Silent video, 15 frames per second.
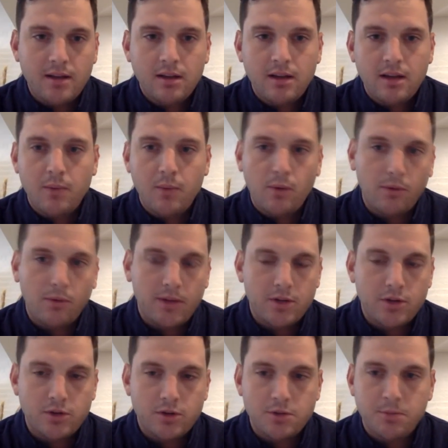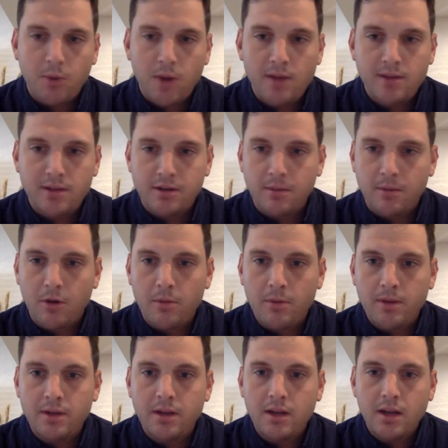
and we'll introduce Brandon in a moment.